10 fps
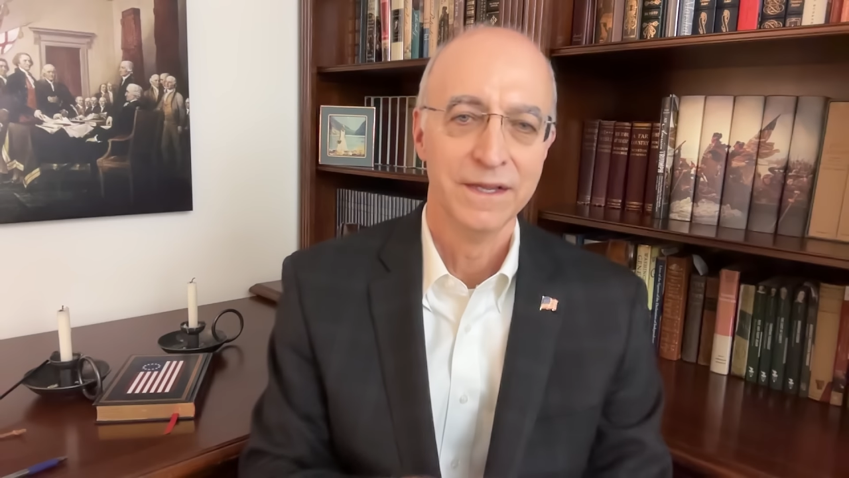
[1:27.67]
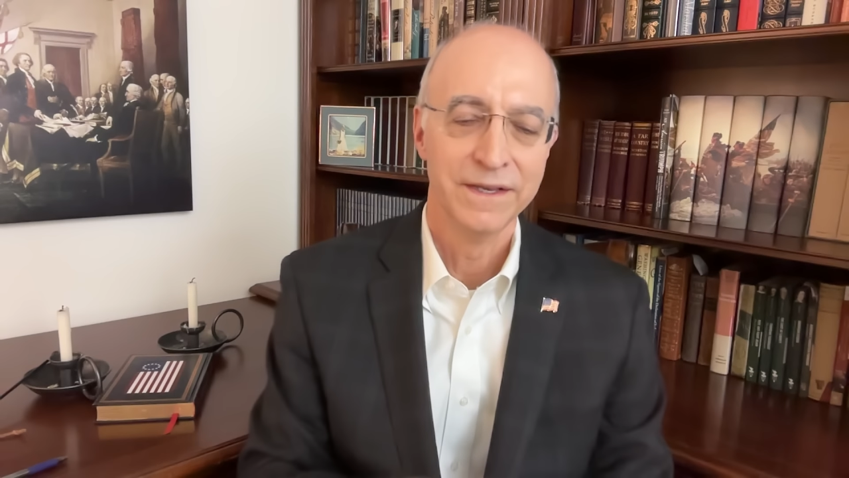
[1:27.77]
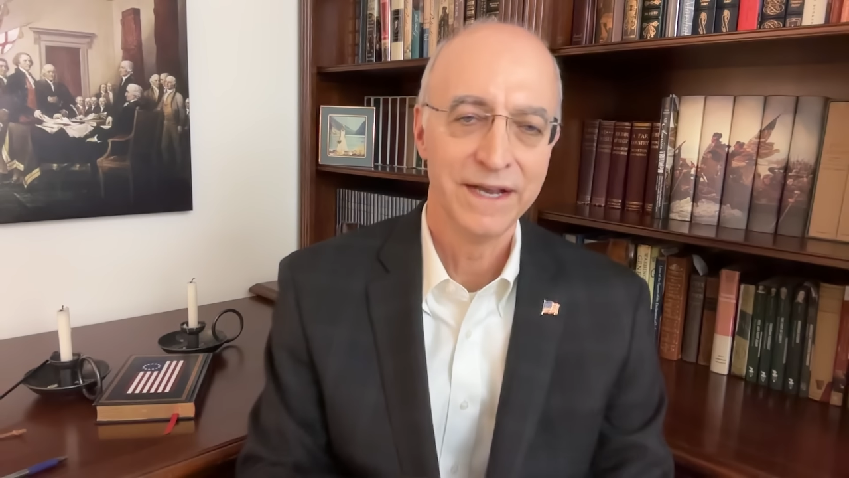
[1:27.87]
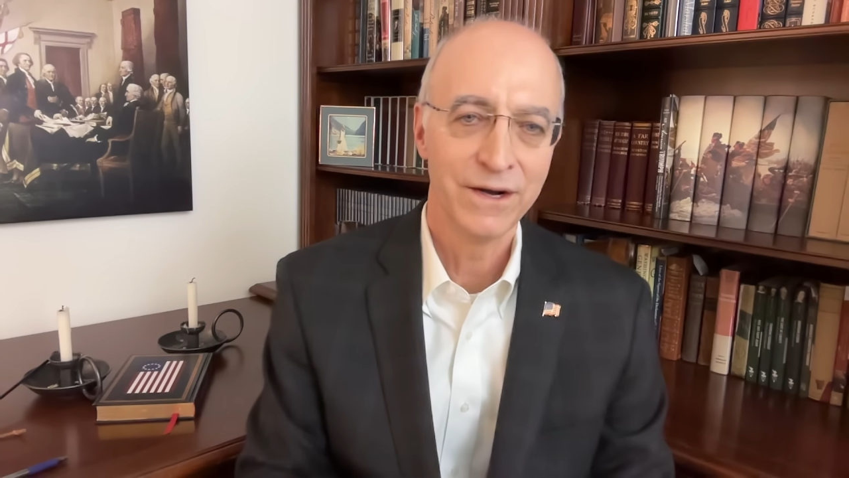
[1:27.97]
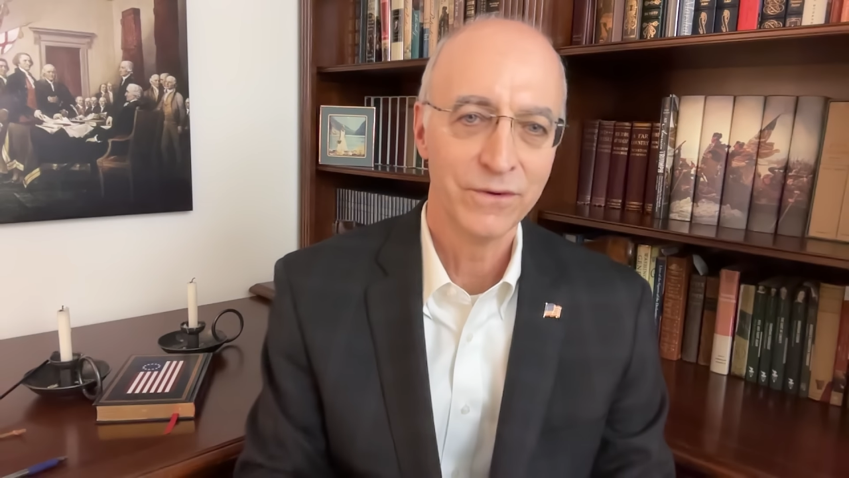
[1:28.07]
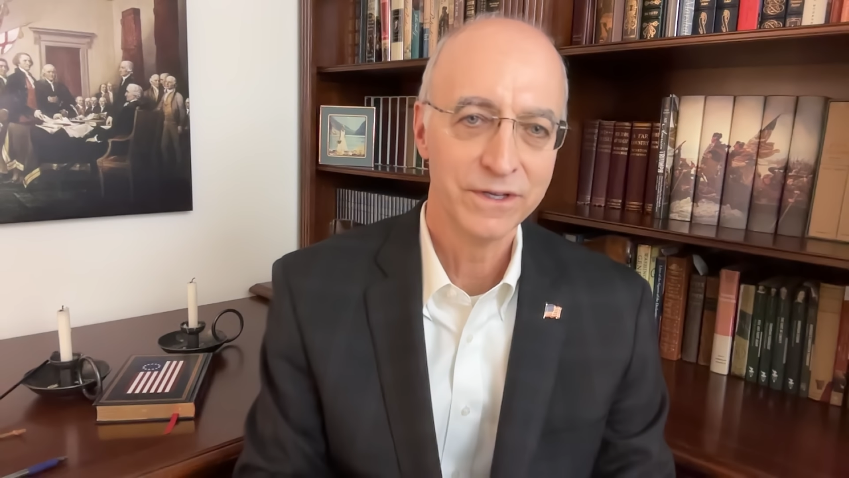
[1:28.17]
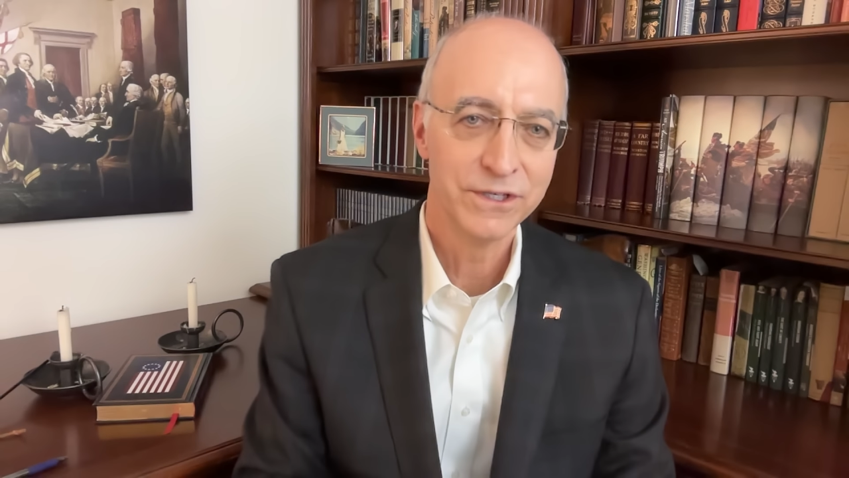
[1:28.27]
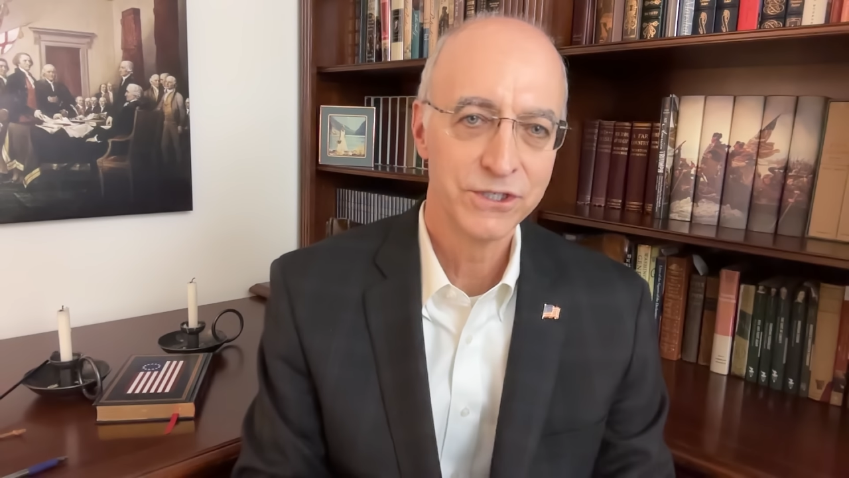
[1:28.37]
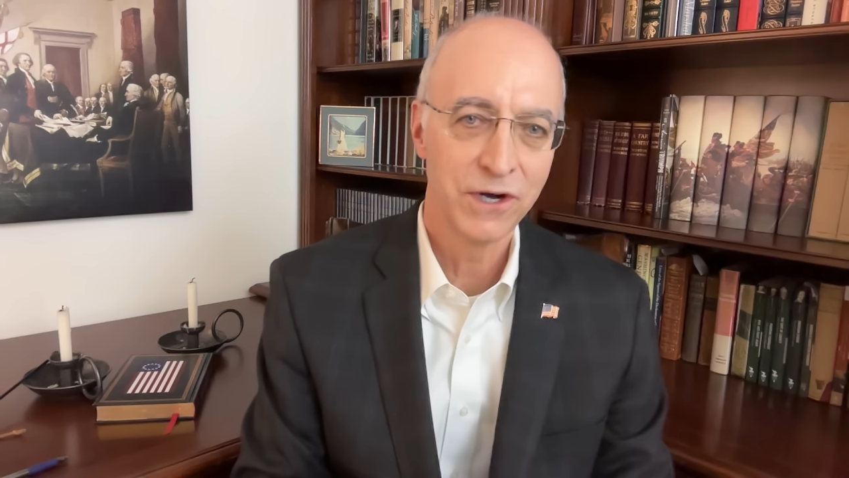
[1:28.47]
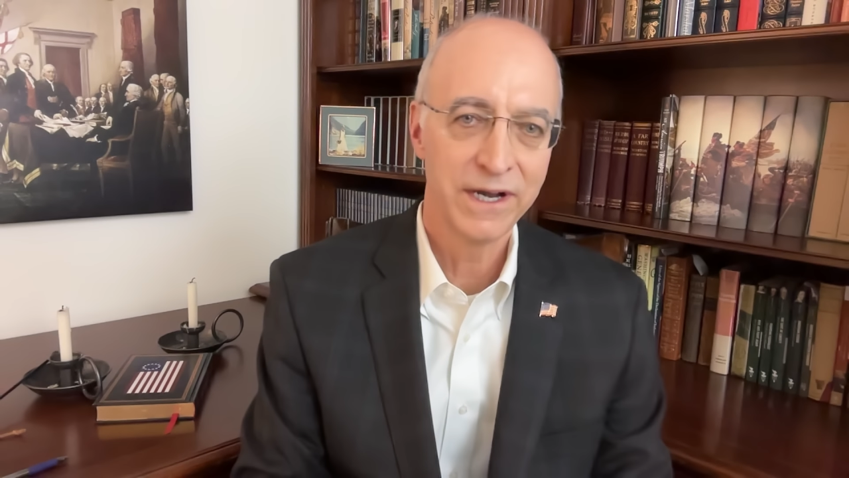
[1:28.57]
Now,
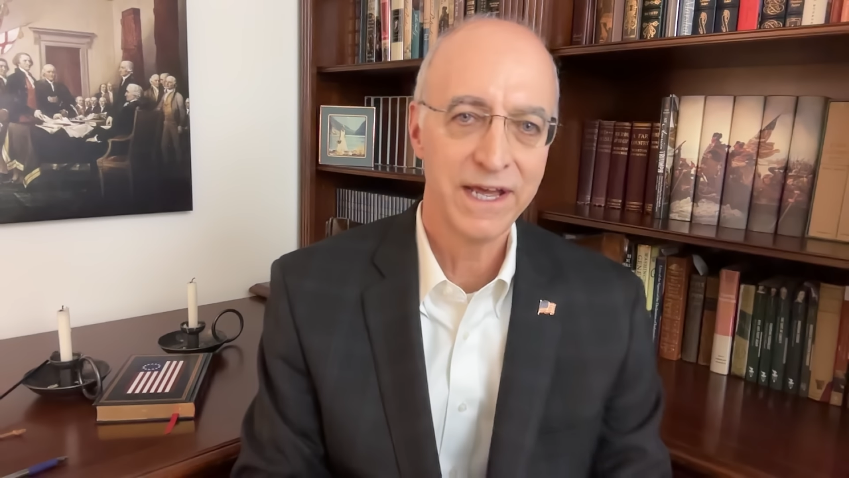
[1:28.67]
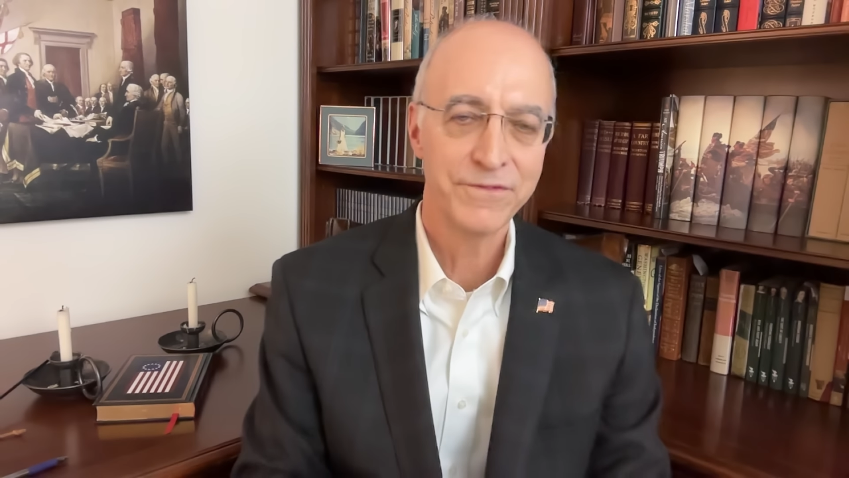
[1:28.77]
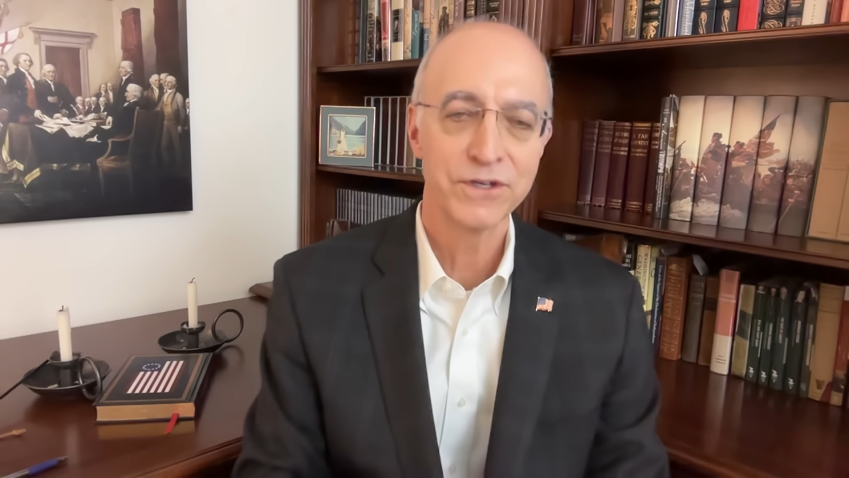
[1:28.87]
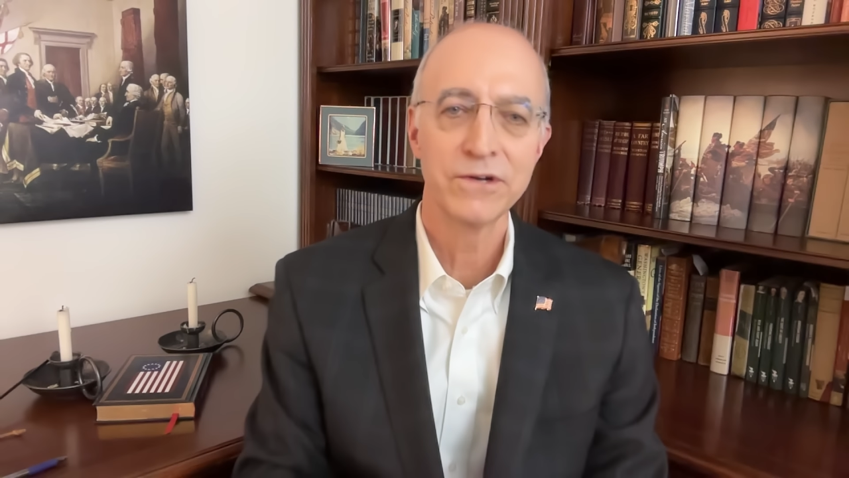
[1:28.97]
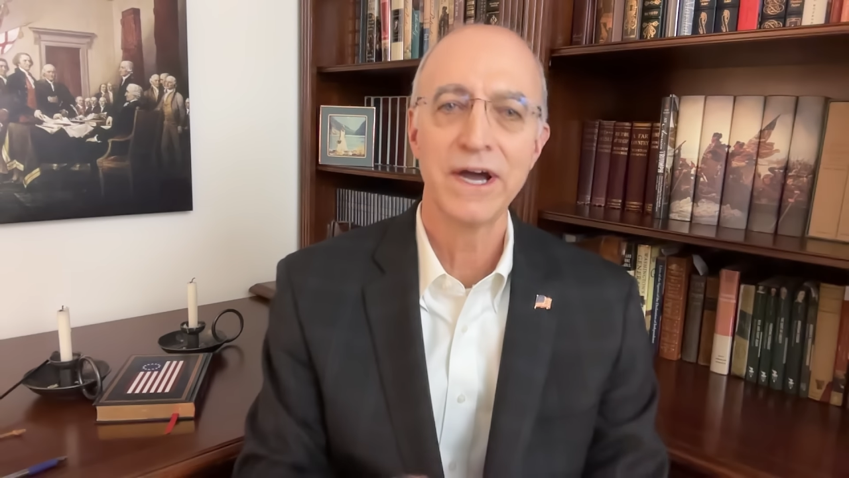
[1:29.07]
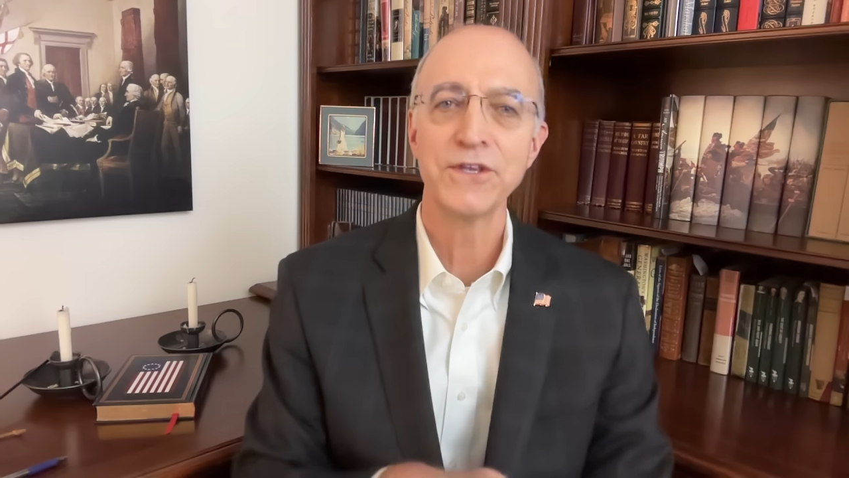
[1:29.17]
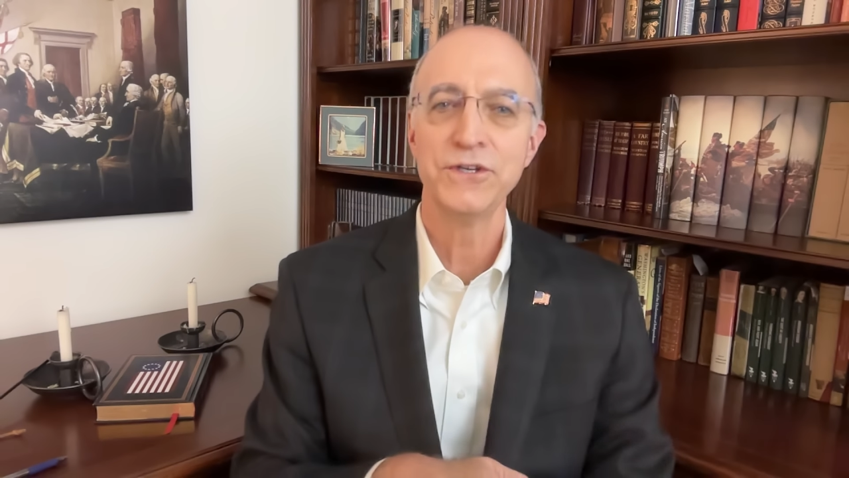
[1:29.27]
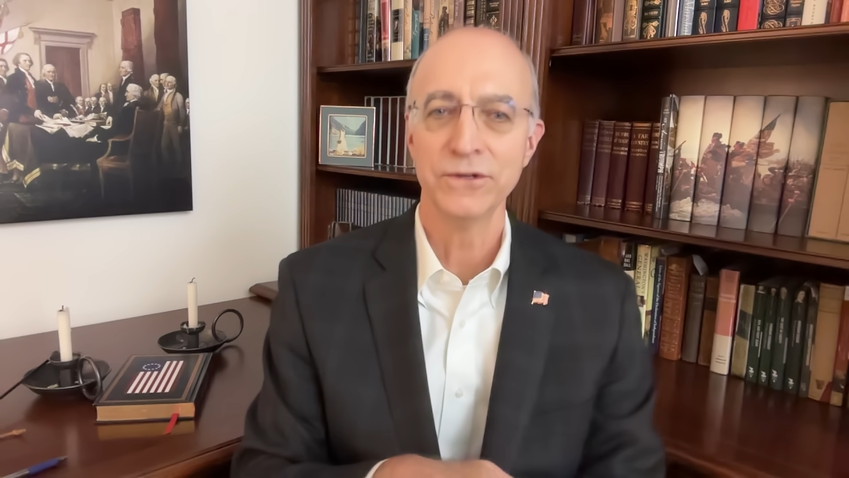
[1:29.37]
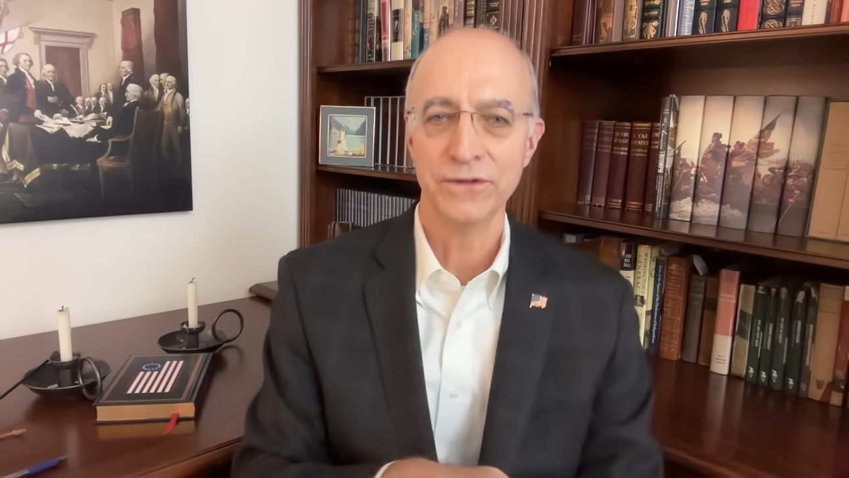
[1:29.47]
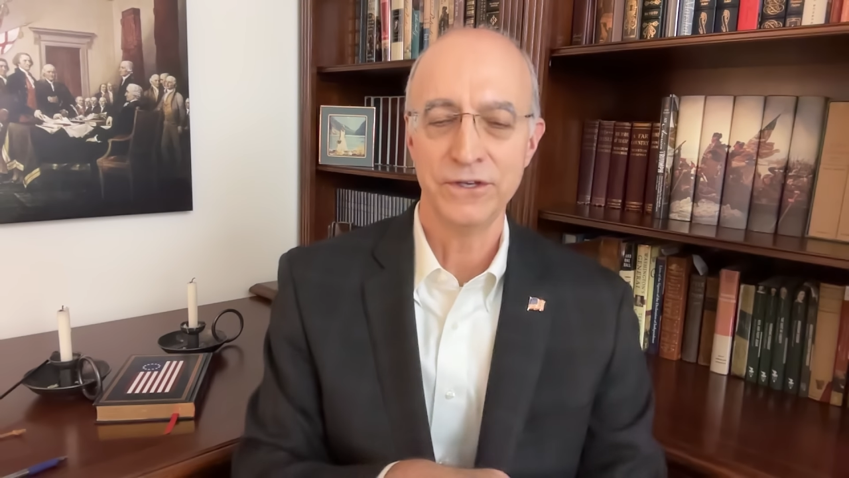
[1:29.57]
Sean, I have to correct you.